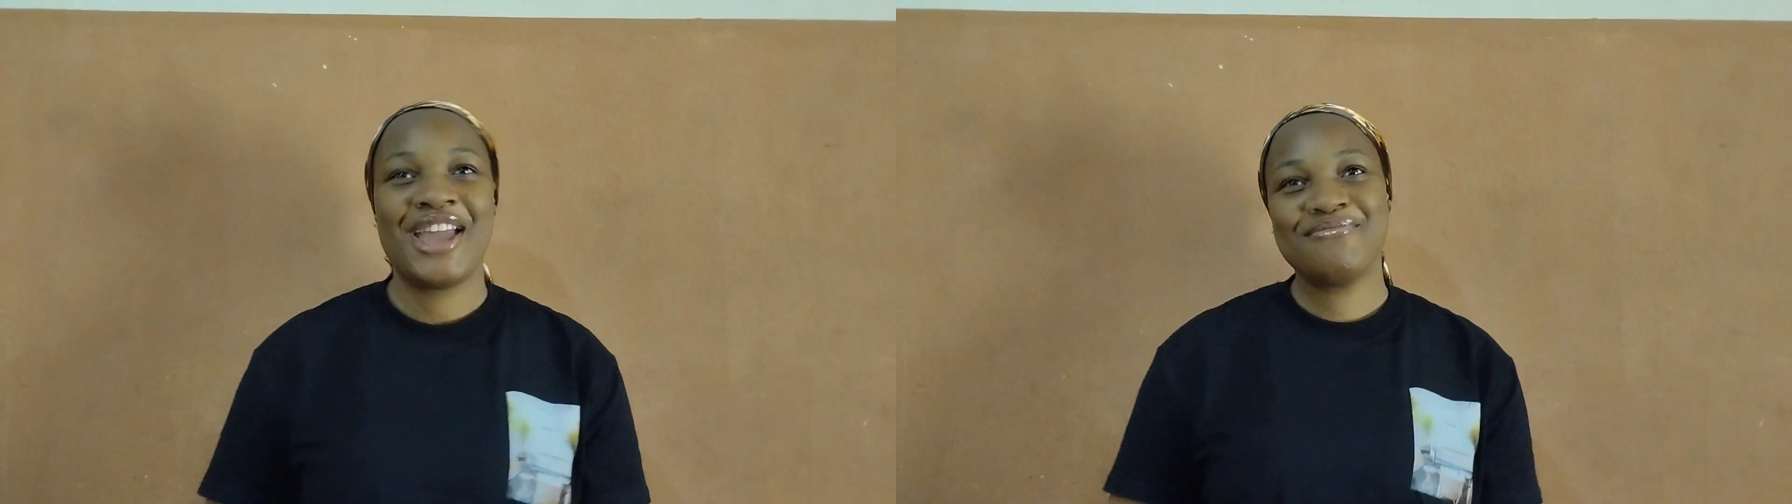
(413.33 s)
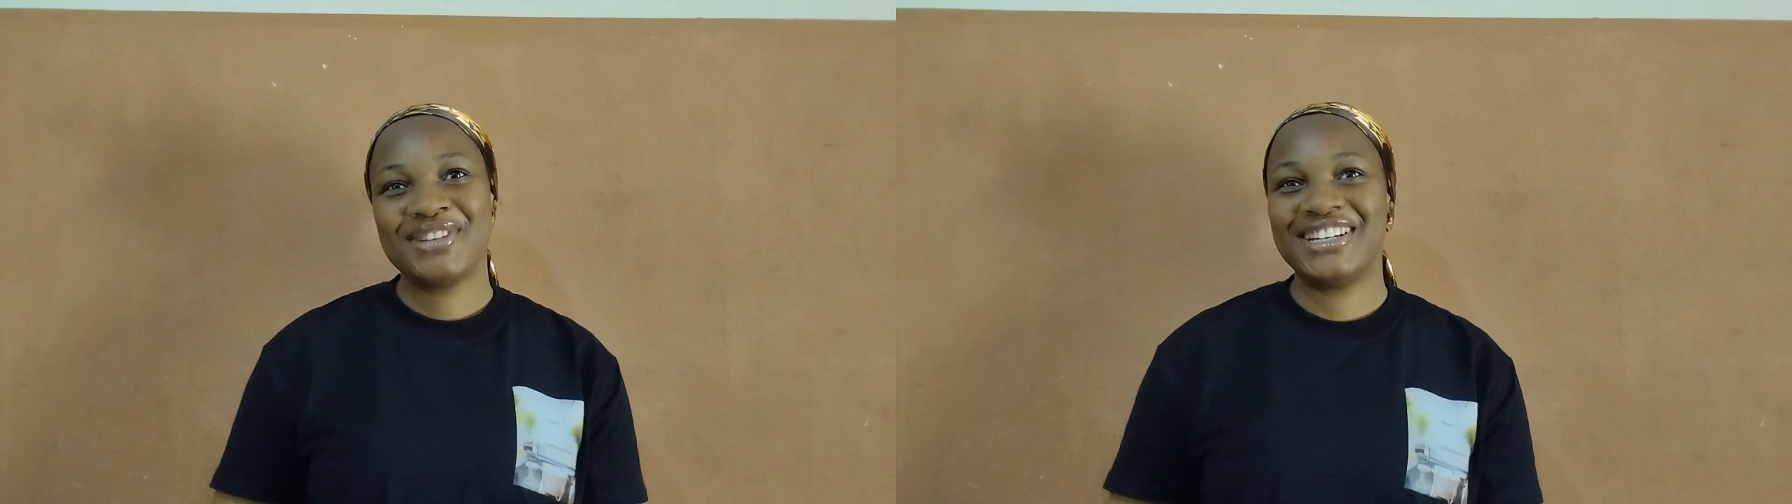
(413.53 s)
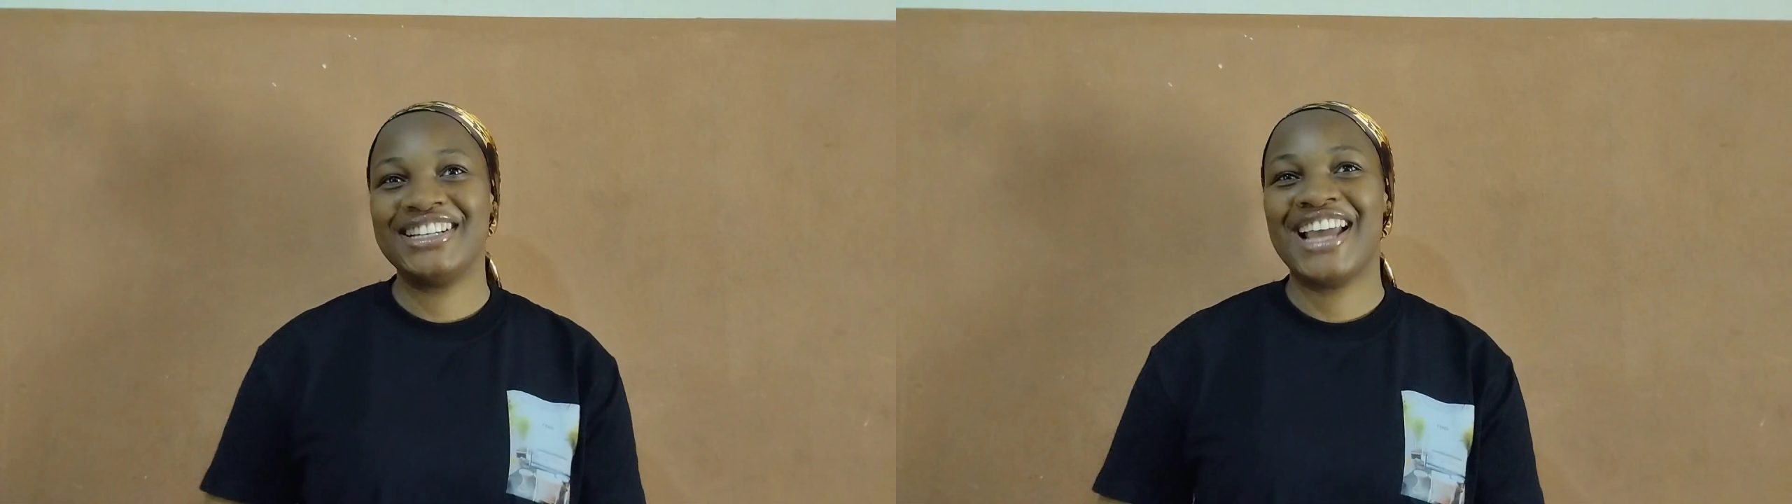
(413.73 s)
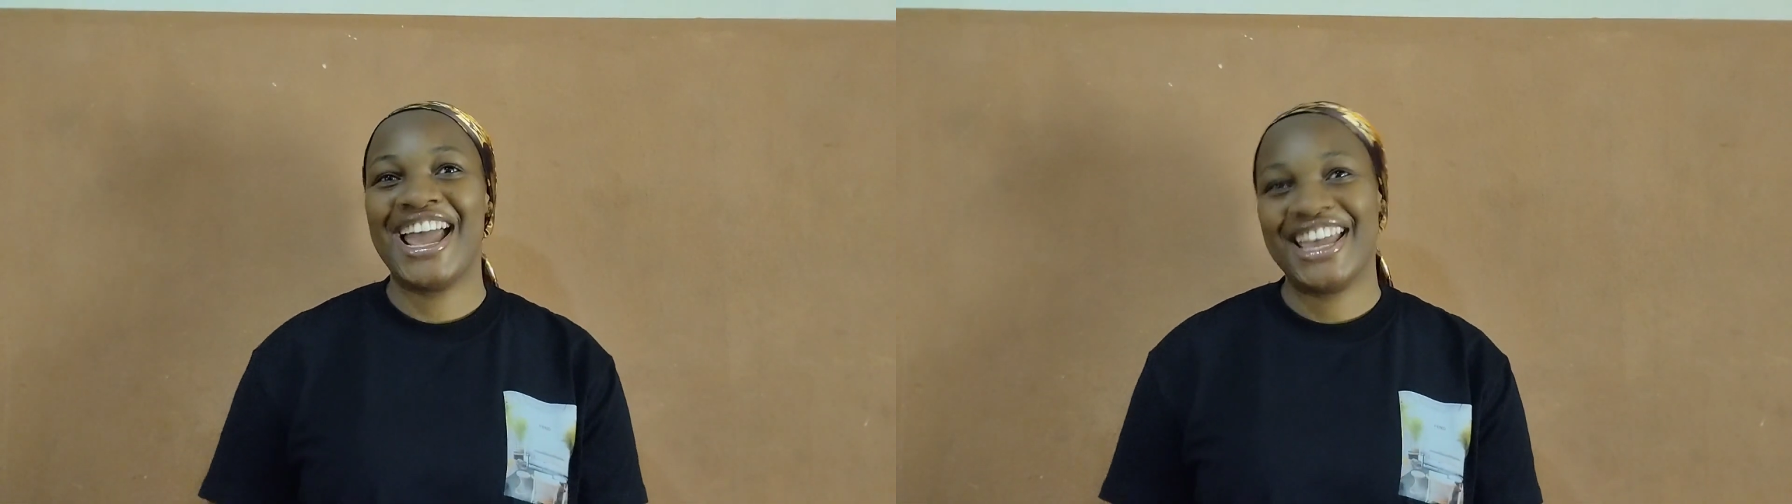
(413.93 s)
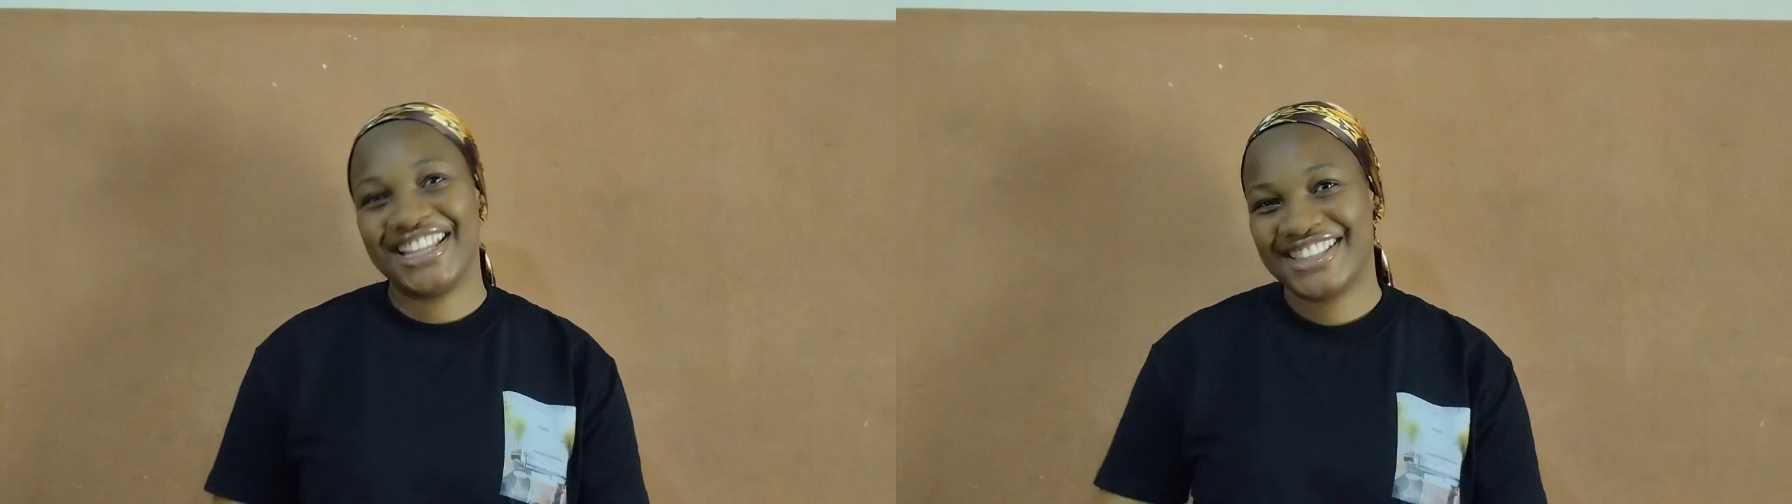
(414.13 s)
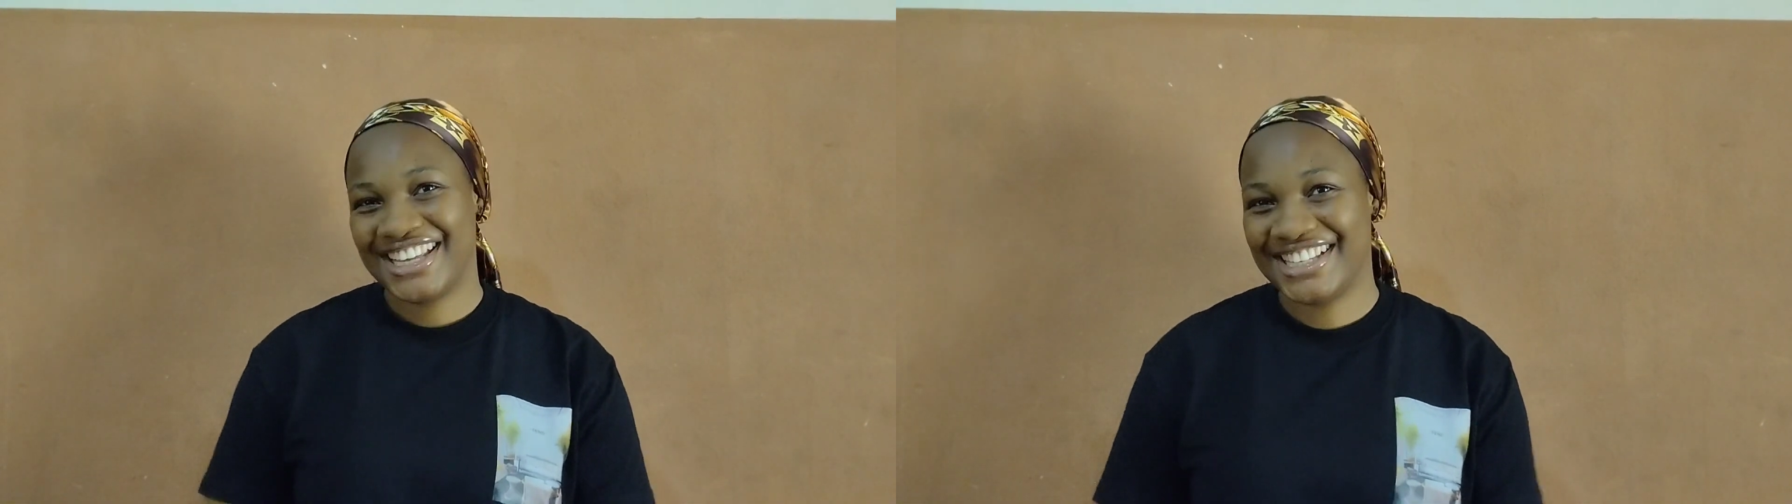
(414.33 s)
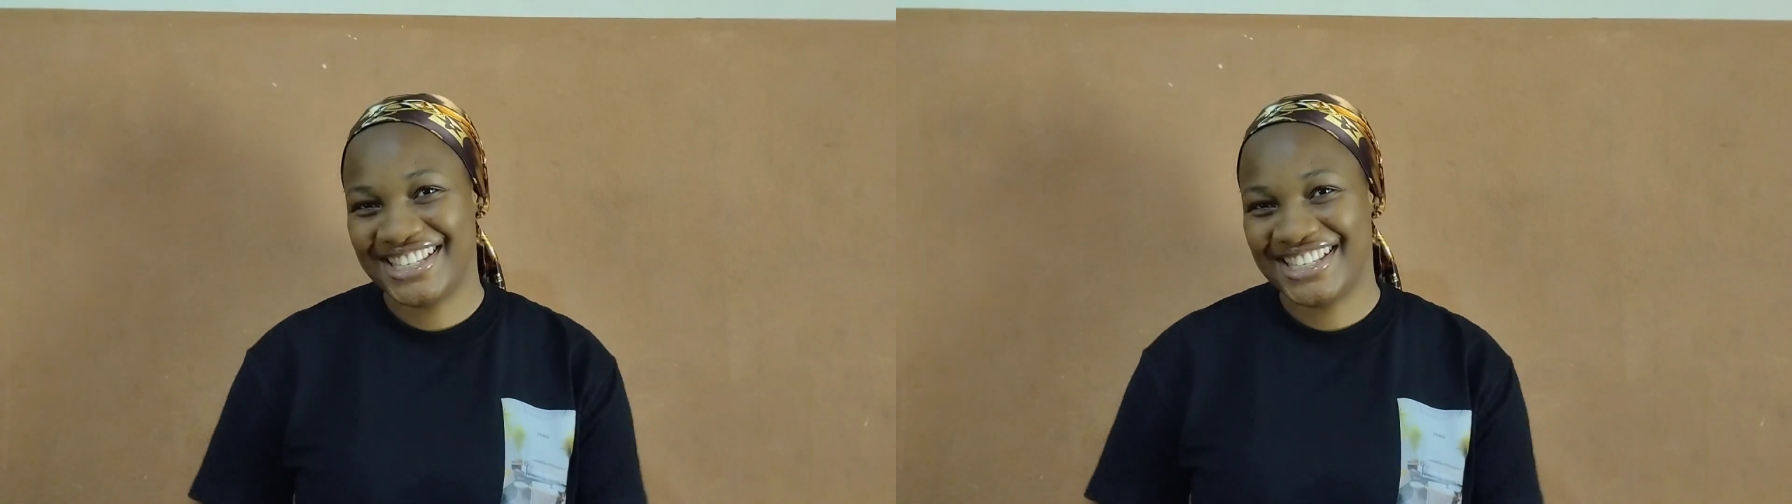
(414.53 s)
Immediately I entered